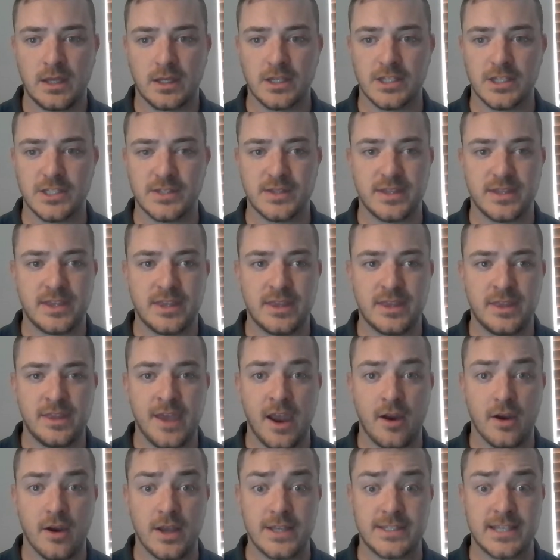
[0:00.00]
because
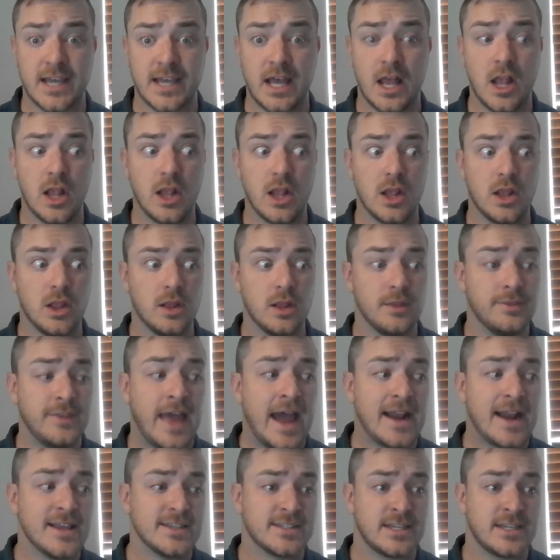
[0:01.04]

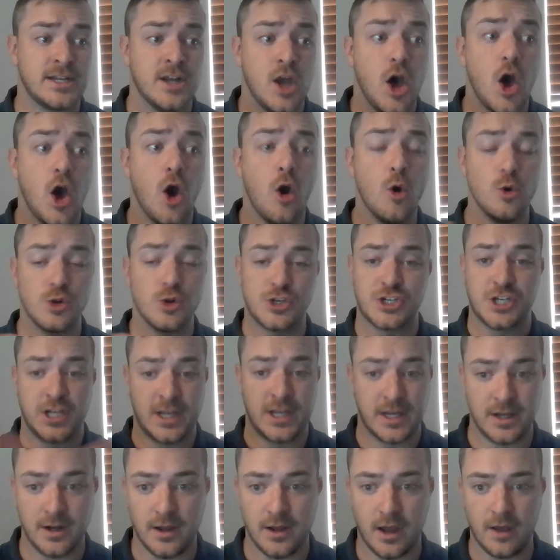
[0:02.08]
that is an
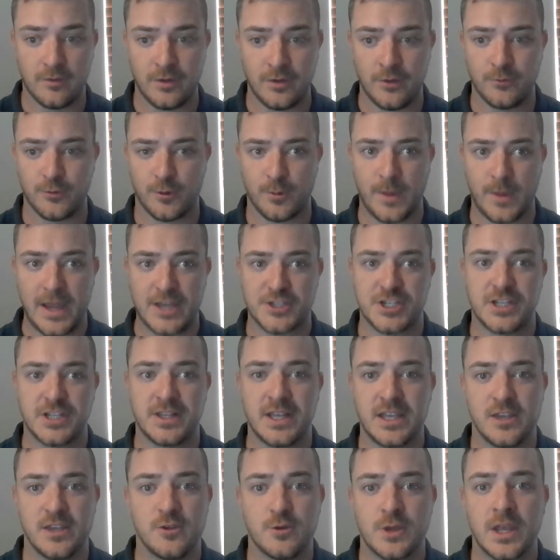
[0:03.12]
ocean of information
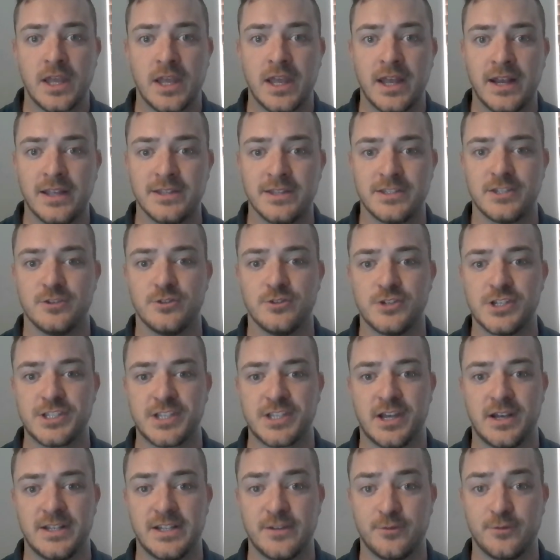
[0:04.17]
that you can get into
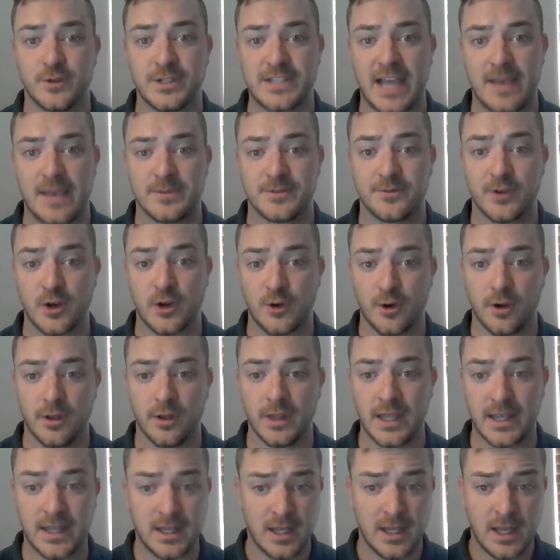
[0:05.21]
just on different types of
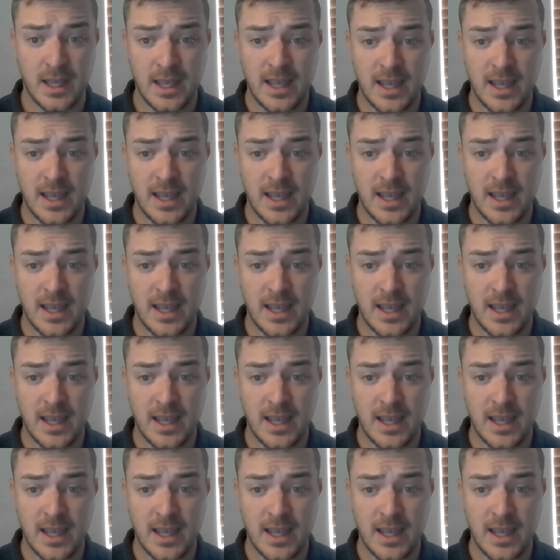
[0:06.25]
acrylic